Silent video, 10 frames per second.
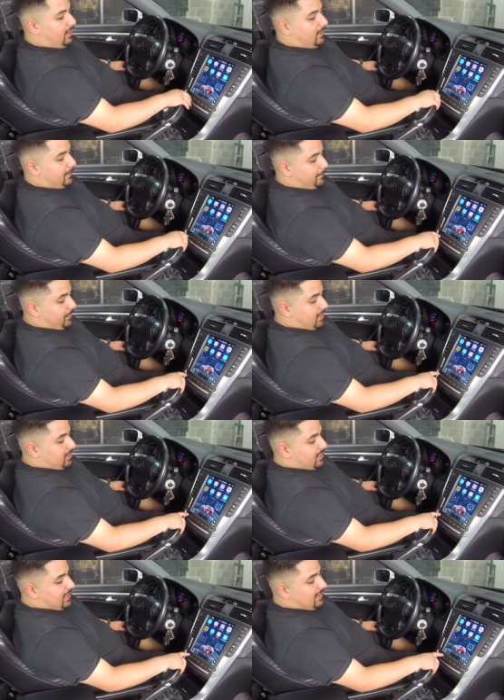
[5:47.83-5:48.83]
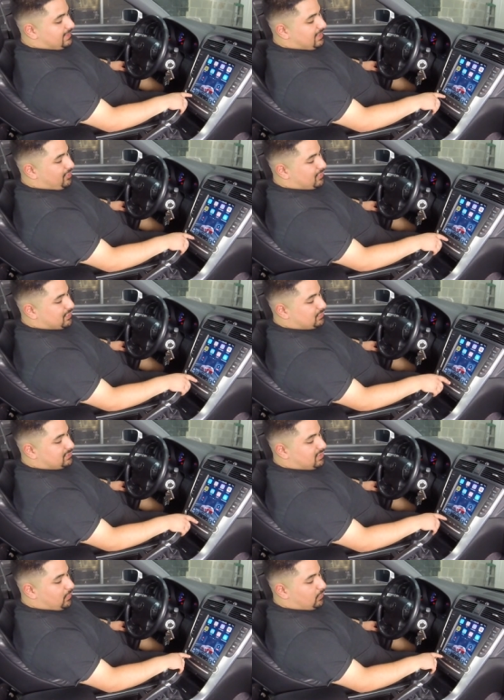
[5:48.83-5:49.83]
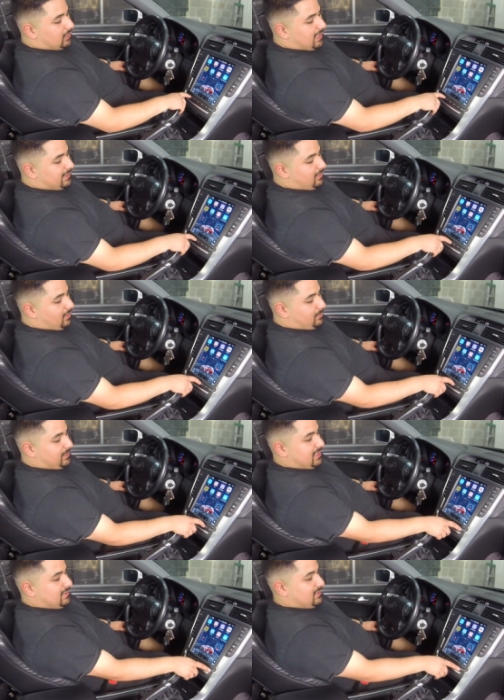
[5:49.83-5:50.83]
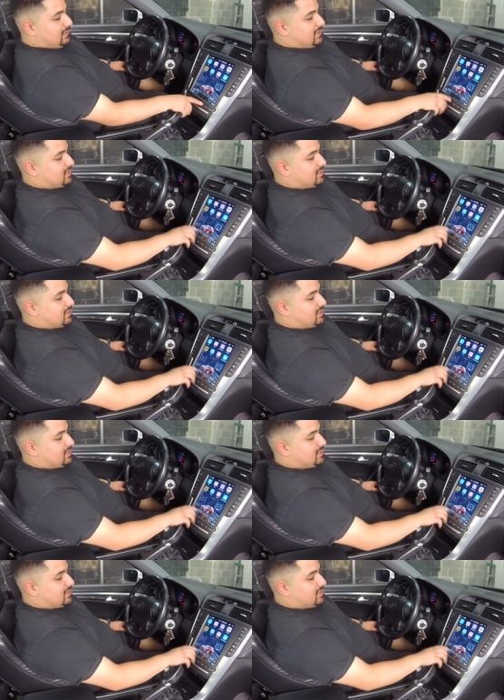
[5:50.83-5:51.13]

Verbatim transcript: Um, and they also don't line up evenly.